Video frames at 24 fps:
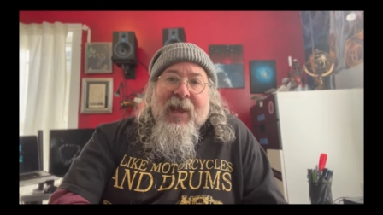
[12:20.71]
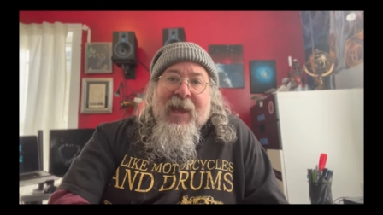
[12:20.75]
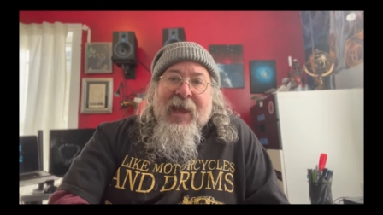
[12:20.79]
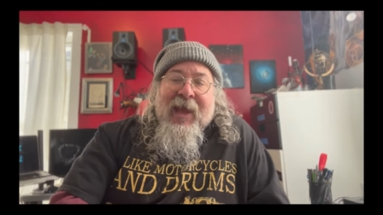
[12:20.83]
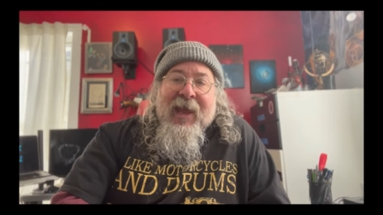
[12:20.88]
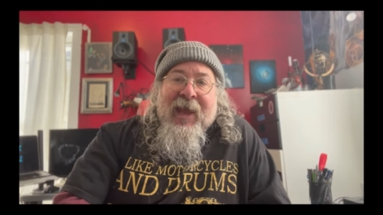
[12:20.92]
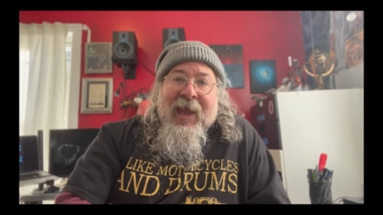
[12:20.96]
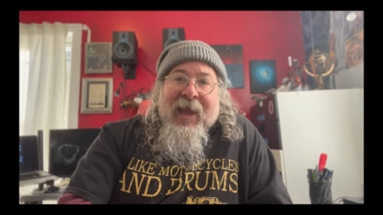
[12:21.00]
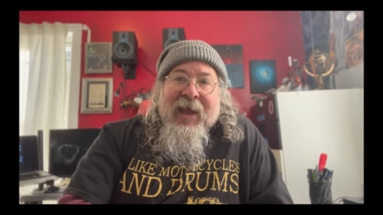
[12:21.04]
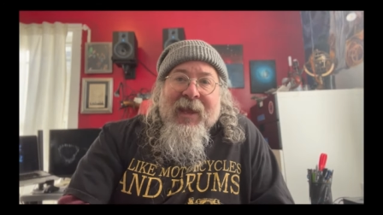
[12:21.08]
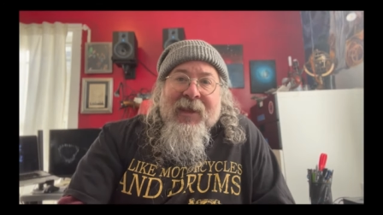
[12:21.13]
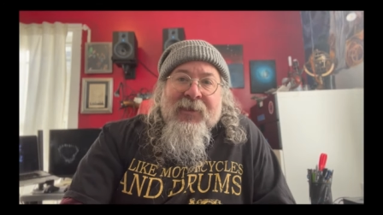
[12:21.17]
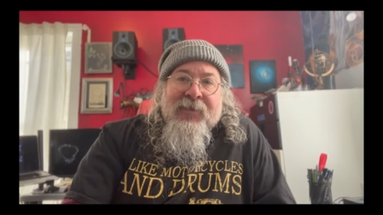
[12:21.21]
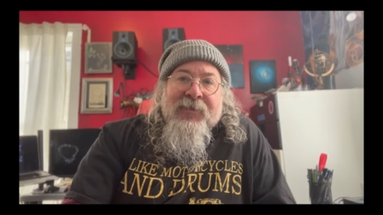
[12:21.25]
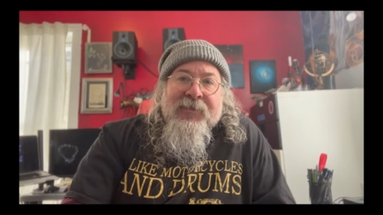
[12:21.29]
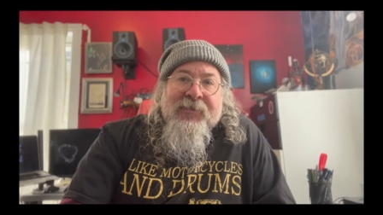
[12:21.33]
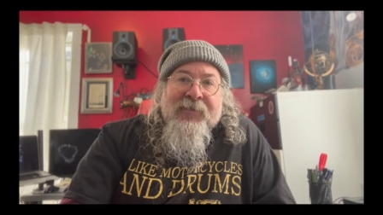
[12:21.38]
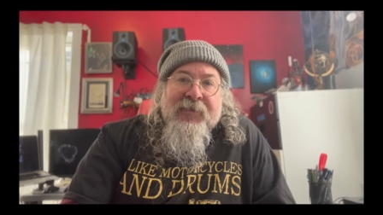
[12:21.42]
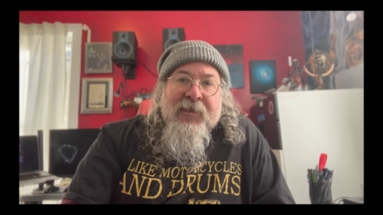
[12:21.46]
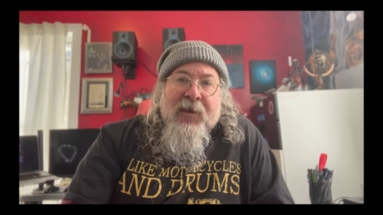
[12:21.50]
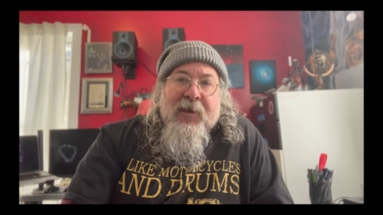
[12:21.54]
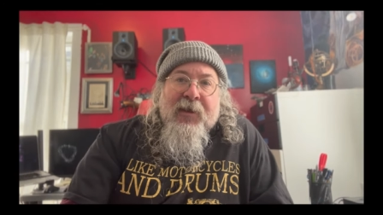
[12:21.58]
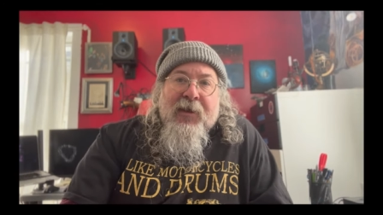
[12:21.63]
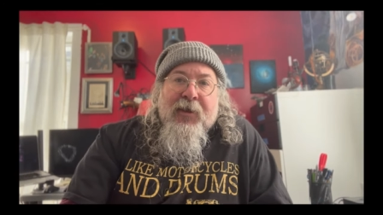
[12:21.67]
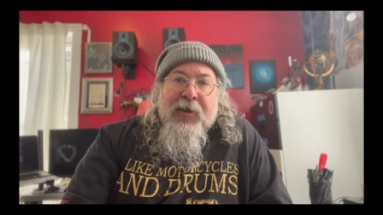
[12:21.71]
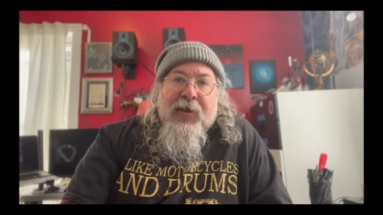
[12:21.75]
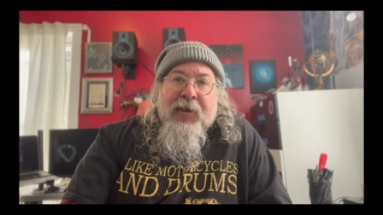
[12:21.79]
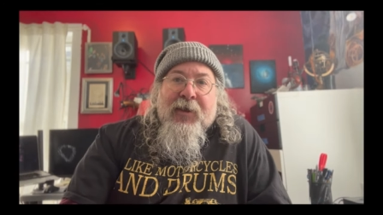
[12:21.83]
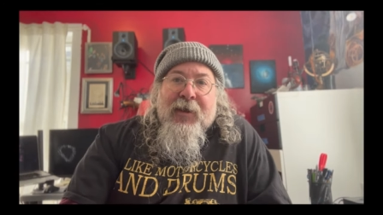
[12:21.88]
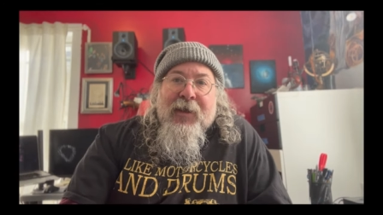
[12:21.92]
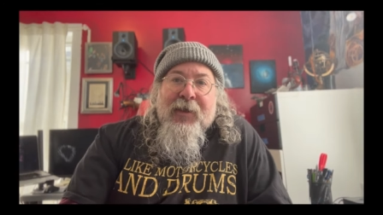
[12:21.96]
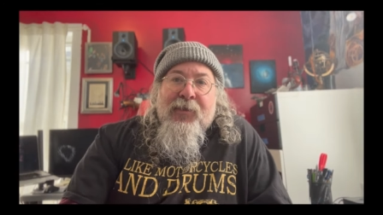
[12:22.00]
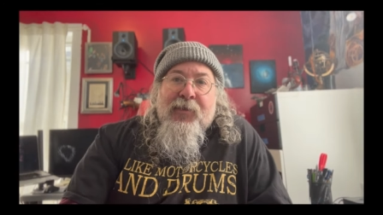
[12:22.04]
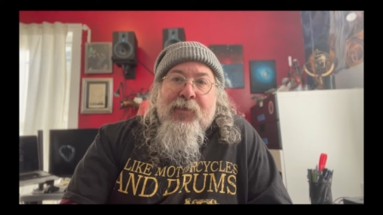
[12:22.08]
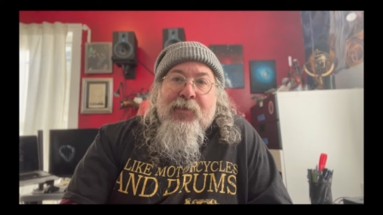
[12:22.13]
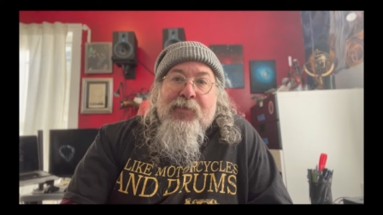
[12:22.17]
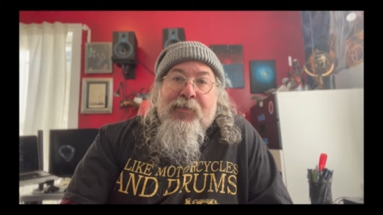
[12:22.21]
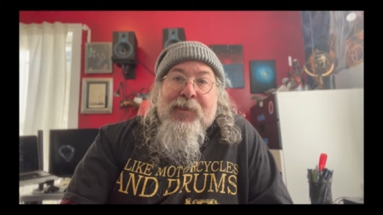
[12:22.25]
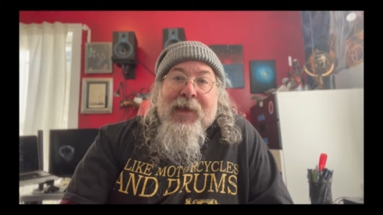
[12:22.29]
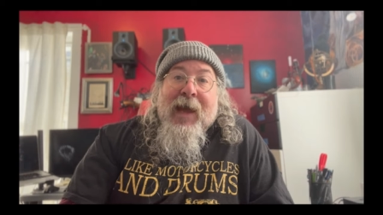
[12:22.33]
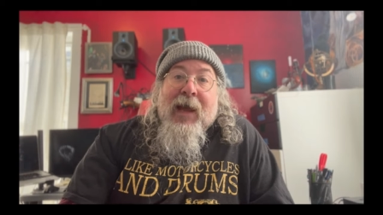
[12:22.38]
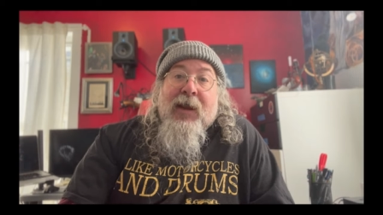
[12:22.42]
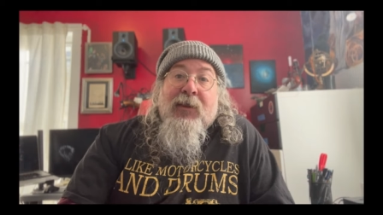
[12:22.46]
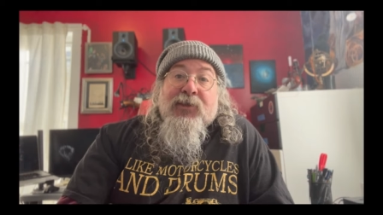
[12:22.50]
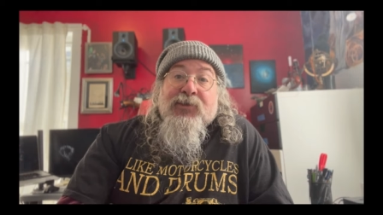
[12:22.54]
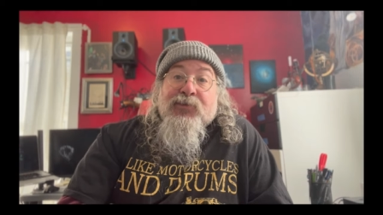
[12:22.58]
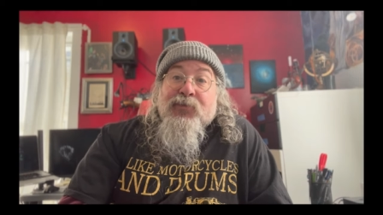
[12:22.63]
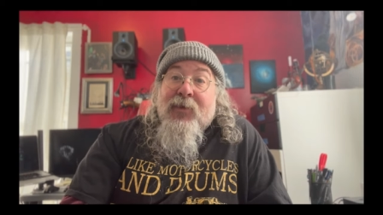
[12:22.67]
and uh,
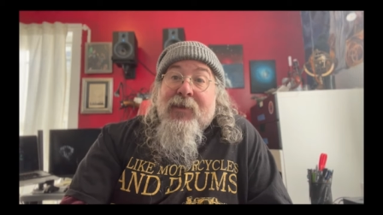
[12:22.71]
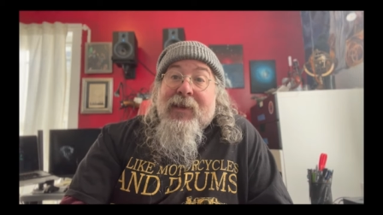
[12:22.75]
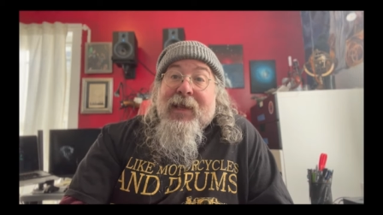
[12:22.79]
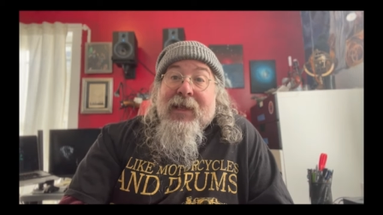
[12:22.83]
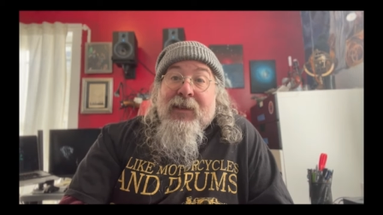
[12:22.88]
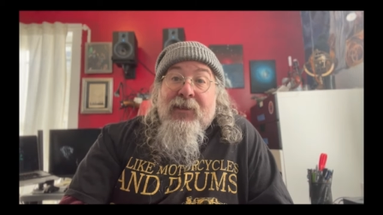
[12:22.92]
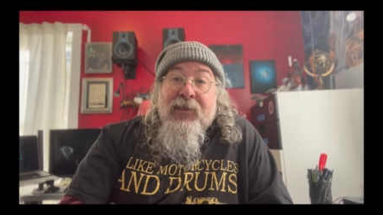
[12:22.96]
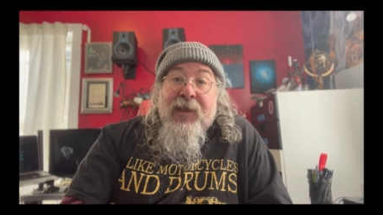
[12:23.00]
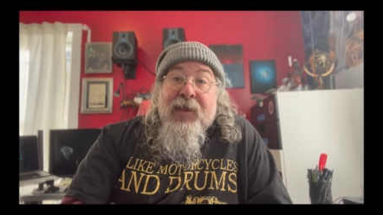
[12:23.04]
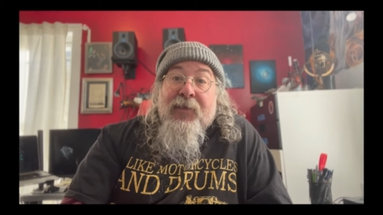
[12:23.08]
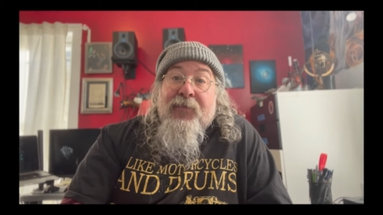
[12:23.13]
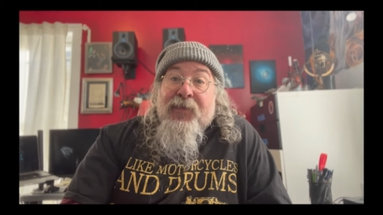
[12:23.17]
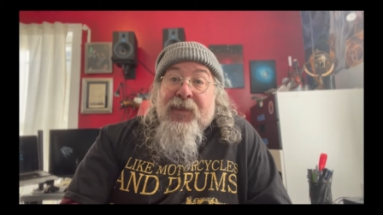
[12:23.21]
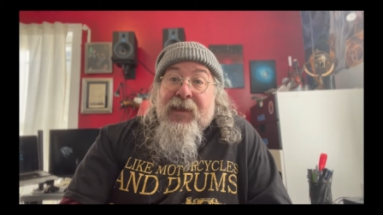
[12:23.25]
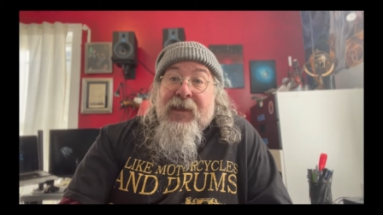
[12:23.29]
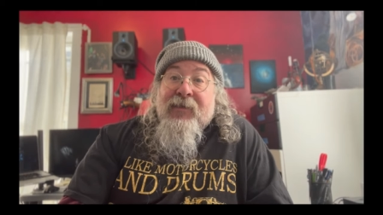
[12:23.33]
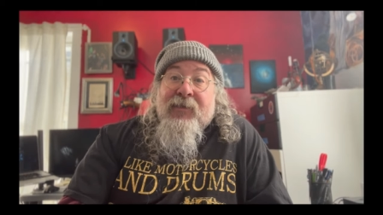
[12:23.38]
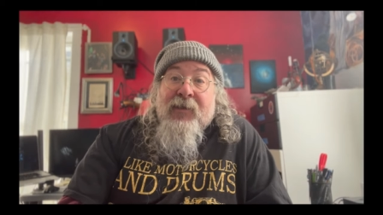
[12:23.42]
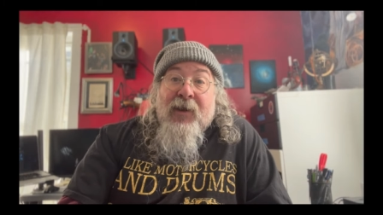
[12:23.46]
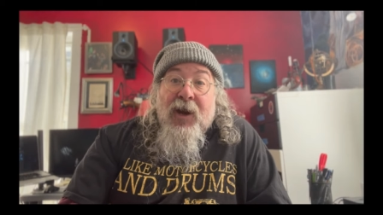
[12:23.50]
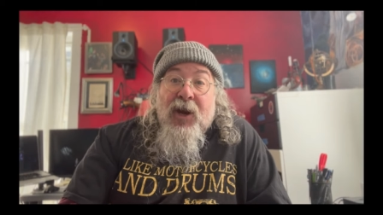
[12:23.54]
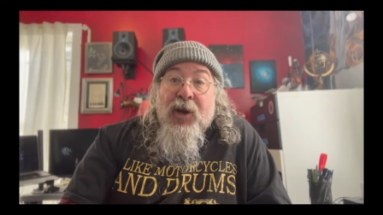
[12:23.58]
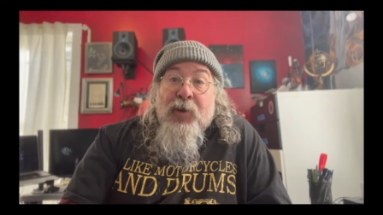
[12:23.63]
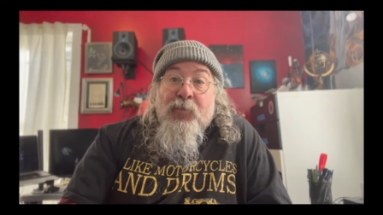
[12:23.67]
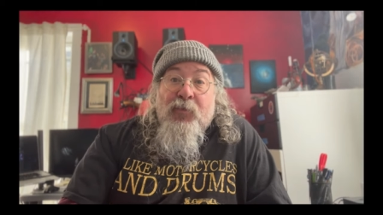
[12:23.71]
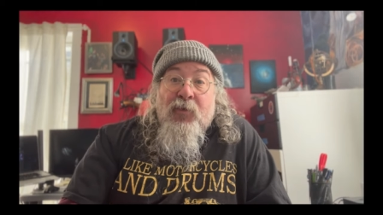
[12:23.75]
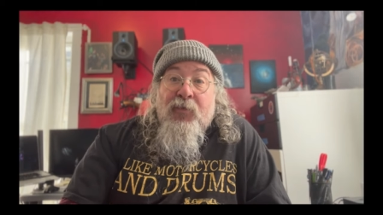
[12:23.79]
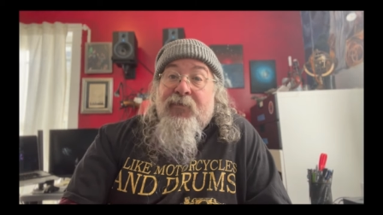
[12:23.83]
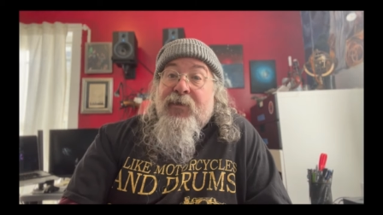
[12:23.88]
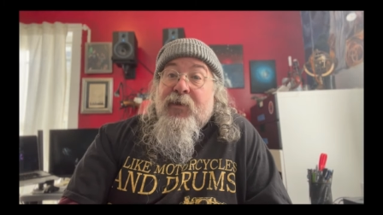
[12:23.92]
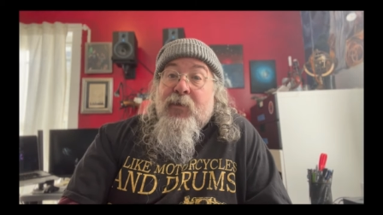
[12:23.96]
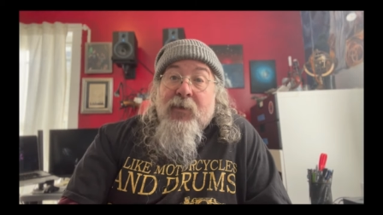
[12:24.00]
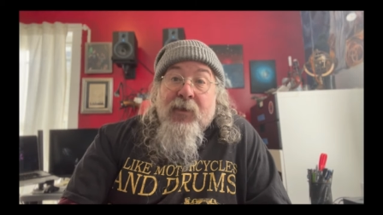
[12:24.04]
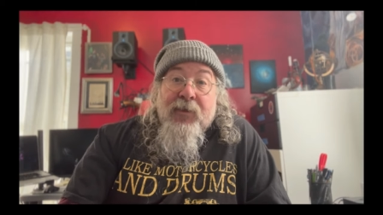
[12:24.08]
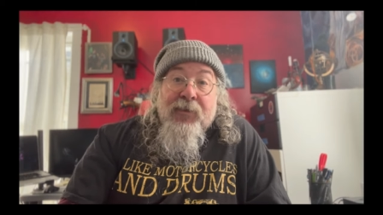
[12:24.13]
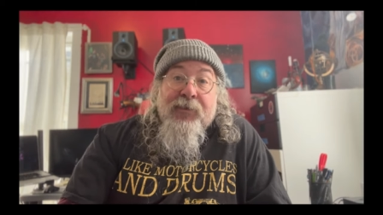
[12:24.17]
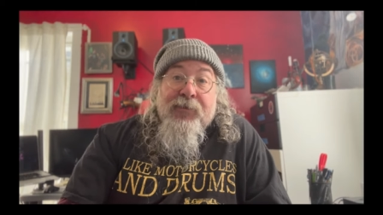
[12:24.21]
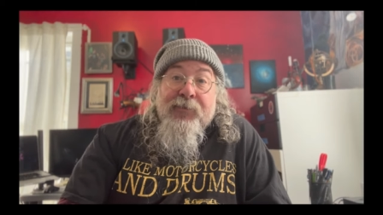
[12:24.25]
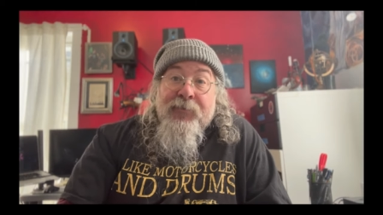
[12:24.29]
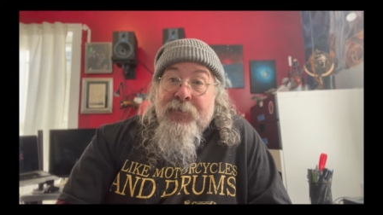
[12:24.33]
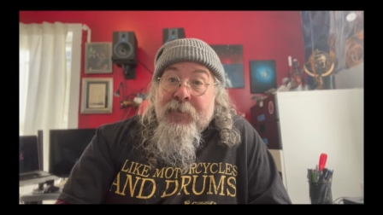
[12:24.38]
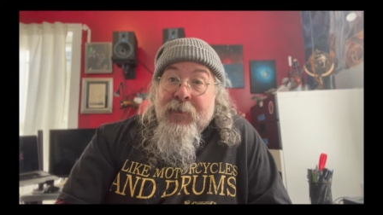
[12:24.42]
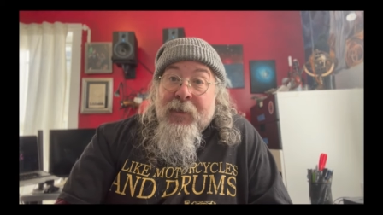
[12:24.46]
that is what I lit the entire movie with.